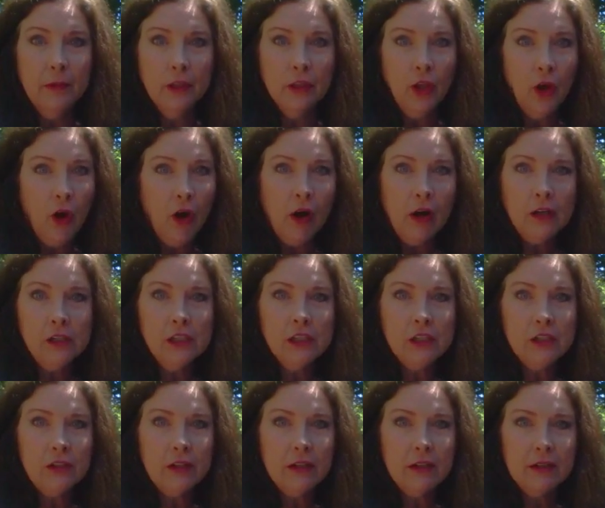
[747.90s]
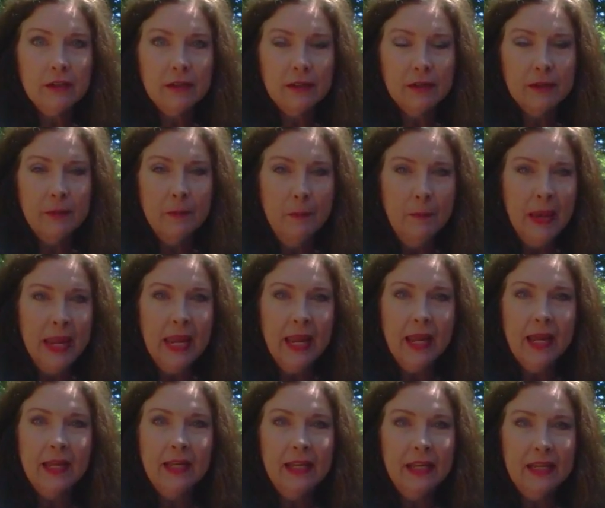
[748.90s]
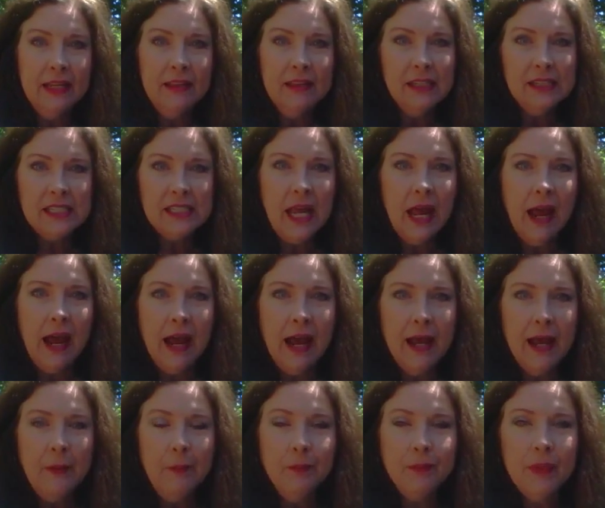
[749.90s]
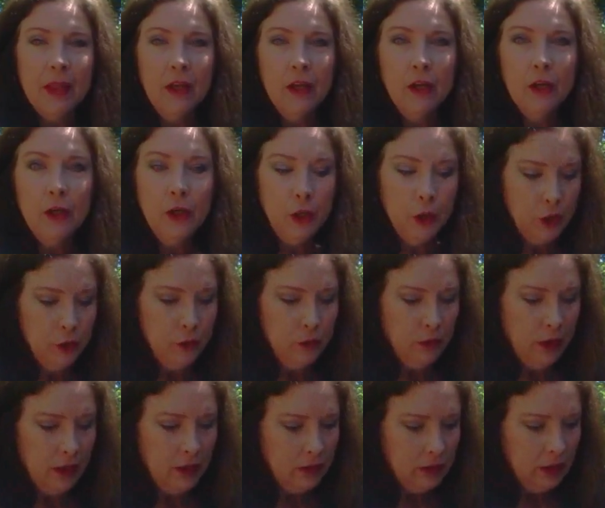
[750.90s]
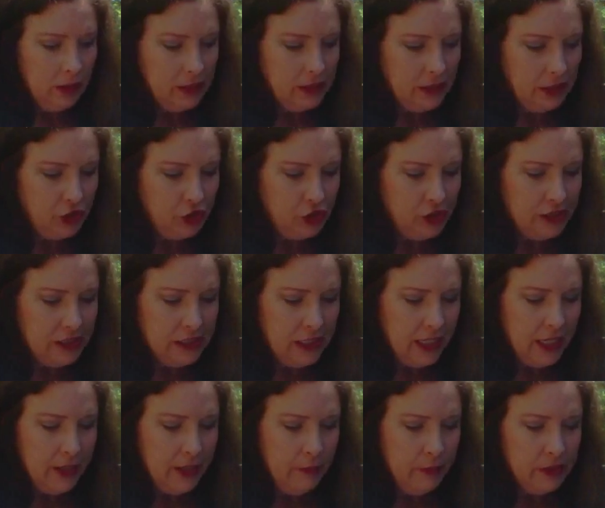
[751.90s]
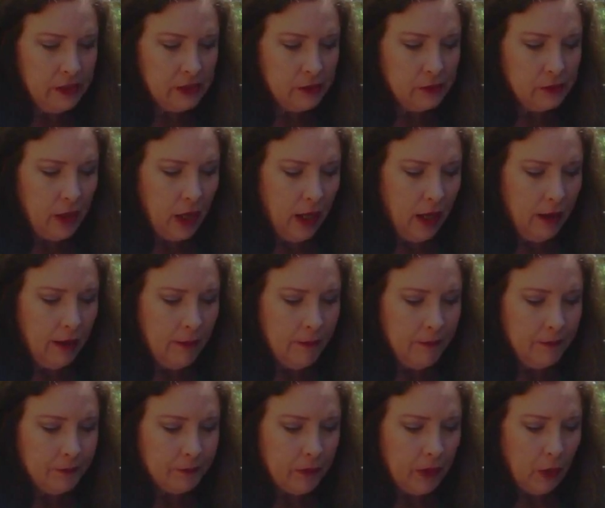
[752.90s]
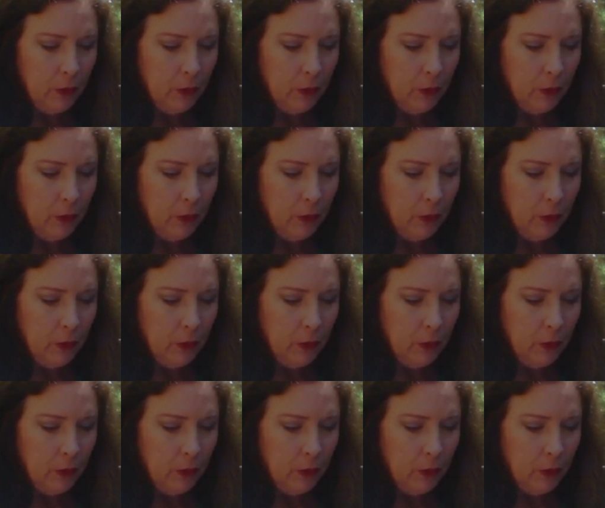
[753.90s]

large man in the sky who, let's see, she said he was um,